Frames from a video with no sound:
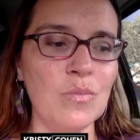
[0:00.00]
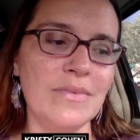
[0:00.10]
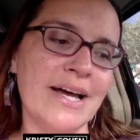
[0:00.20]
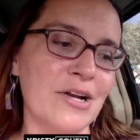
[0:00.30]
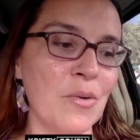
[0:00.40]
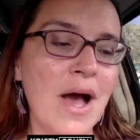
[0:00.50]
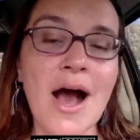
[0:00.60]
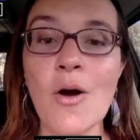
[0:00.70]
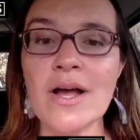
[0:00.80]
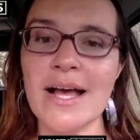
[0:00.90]
don't know.
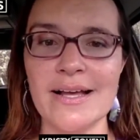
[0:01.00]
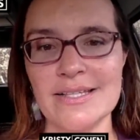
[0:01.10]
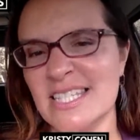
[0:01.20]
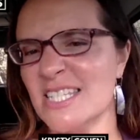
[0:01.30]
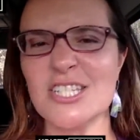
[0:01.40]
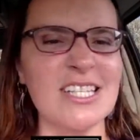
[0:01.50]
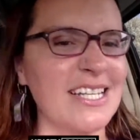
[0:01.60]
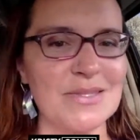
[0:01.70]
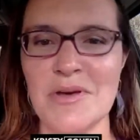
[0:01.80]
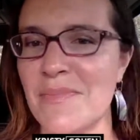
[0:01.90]
Okay. Just going to
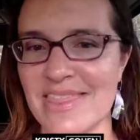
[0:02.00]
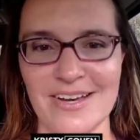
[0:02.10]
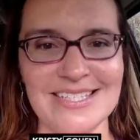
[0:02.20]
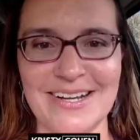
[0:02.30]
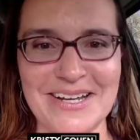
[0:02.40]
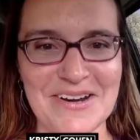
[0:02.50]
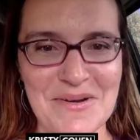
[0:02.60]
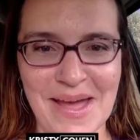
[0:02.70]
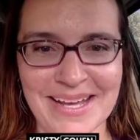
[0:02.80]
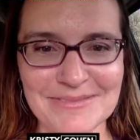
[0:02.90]
spill my thoughts out here,
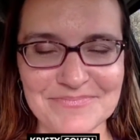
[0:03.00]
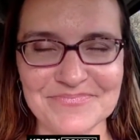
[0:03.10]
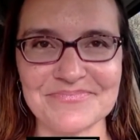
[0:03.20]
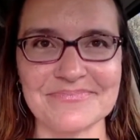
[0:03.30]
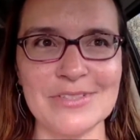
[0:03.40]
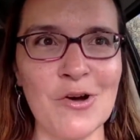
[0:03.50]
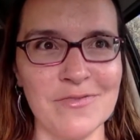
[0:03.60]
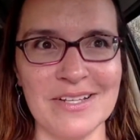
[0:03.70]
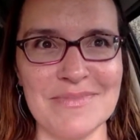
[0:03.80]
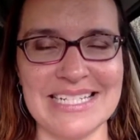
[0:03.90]
okay? Hopefully
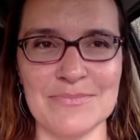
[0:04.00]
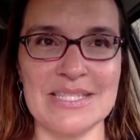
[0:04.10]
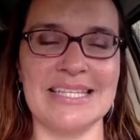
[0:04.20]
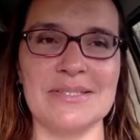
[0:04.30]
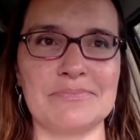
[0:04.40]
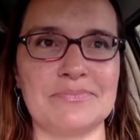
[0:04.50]
it'll make some sense.